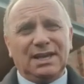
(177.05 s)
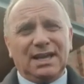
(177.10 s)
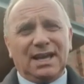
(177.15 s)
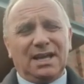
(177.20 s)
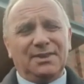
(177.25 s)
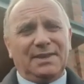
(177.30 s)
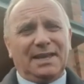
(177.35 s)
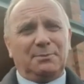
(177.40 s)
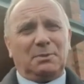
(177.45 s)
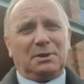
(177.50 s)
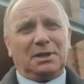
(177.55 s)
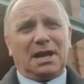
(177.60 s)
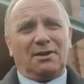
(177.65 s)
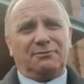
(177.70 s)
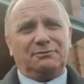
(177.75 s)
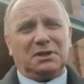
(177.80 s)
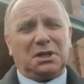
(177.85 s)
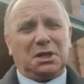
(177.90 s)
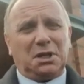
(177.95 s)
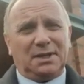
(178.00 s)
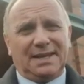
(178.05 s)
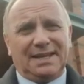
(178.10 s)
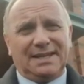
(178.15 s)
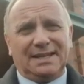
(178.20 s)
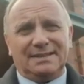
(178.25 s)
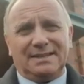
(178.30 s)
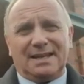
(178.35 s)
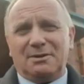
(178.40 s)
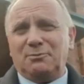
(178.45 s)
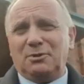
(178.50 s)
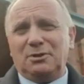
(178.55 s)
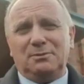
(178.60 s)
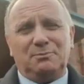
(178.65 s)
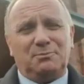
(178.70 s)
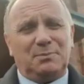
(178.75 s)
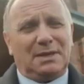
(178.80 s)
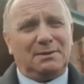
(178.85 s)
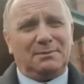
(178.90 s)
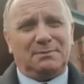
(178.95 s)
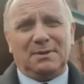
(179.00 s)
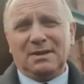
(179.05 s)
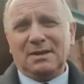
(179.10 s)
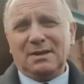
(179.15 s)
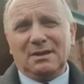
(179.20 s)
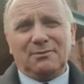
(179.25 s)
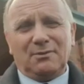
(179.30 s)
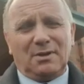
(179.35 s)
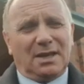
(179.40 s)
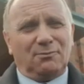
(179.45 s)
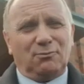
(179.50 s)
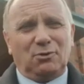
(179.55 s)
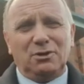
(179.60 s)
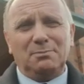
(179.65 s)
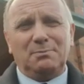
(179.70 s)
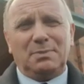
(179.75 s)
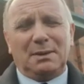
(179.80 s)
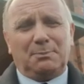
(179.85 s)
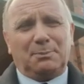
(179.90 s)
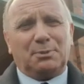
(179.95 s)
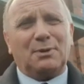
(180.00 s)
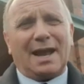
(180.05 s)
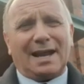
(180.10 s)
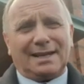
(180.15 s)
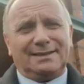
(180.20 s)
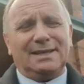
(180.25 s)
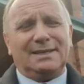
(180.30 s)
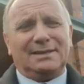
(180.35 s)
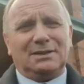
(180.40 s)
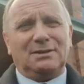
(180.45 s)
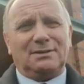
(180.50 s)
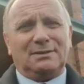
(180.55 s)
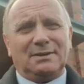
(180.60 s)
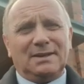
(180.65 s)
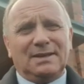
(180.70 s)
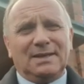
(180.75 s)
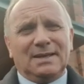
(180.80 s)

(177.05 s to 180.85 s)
and then we'd have to clean, and that wouldn't be practical.